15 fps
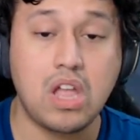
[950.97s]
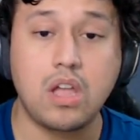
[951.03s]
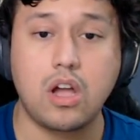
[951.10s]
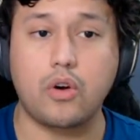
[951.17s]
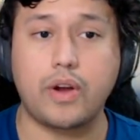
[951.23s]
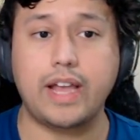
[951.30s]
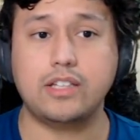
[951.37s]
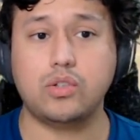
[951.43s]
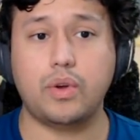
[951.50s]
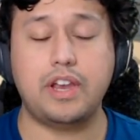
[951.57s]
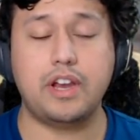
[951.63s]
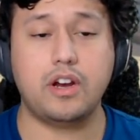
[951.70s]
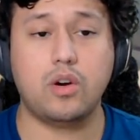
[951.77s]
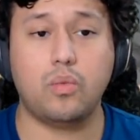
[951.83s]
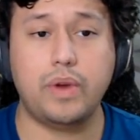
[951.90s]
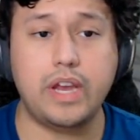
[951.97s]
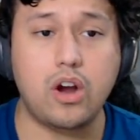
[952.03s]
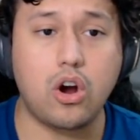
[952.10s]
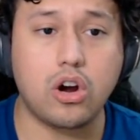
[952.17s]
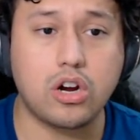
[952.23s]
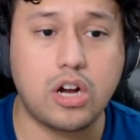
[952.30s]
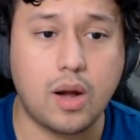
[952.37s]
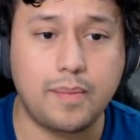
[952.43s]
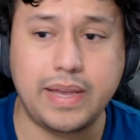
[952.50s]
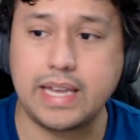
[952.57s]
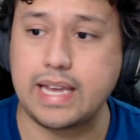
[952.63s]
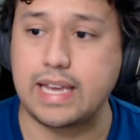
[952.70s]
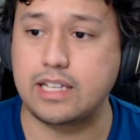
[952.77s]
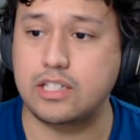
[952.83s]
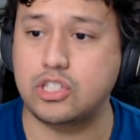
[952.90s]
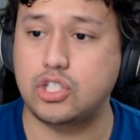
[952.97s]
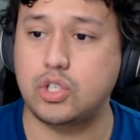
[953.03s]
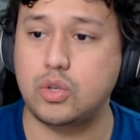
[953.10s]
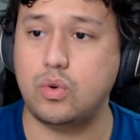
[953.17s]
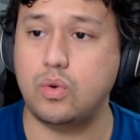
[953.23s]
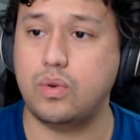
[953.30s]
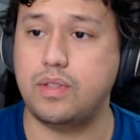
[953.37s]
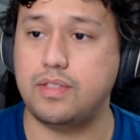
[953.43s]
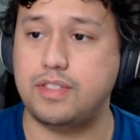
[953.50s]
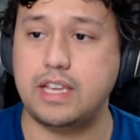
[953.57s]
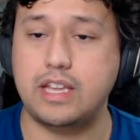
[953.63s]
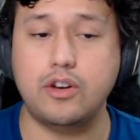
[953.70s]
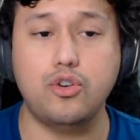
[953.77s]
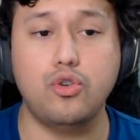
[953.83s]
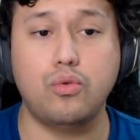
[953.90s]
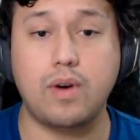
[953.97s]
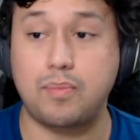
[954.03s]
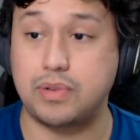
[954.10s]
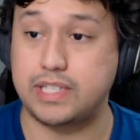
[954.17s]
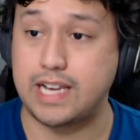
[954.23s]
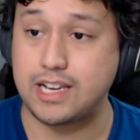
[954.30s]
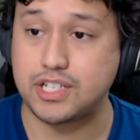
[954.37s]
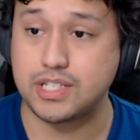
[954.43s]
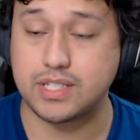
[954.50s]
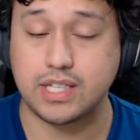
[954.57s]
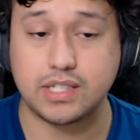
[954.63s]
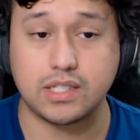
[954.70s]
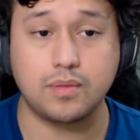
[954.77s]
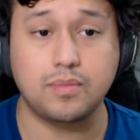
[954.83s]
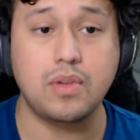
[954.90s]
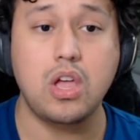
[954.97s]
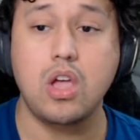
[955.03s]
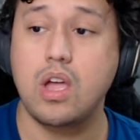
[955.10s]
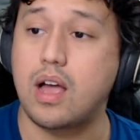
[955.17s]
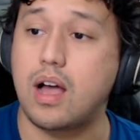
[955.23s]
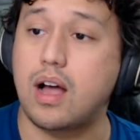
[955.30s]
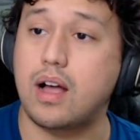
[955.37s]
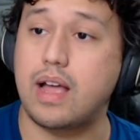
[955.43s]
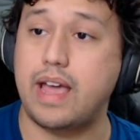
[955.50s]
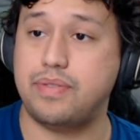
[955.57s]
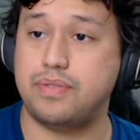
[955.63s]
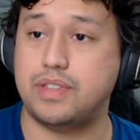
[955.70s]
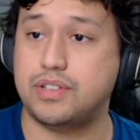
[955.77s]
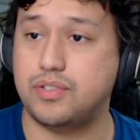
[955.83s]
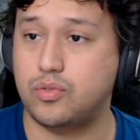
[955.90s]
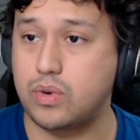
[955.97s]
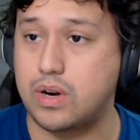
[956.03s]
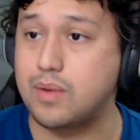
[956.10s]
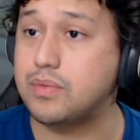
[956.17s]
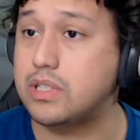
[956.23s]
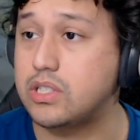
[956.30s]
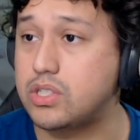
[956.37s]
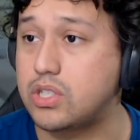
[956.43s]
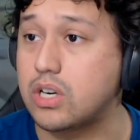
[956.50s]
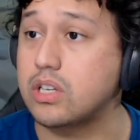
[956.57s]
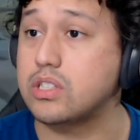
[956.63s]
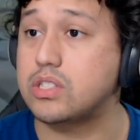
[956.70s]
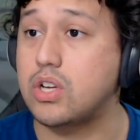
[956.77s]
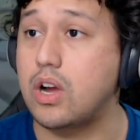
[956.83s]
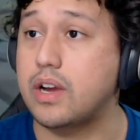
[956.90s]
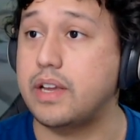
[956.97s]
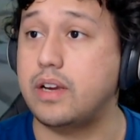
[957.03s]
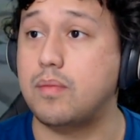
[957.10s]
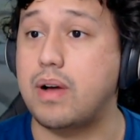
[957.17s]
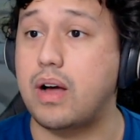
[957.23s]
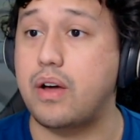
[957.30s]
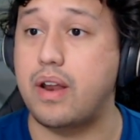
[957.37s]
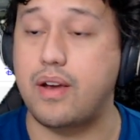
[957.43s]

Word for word: Okay, so here we are coming into the new reputation system, and this is where I'm going to start talking about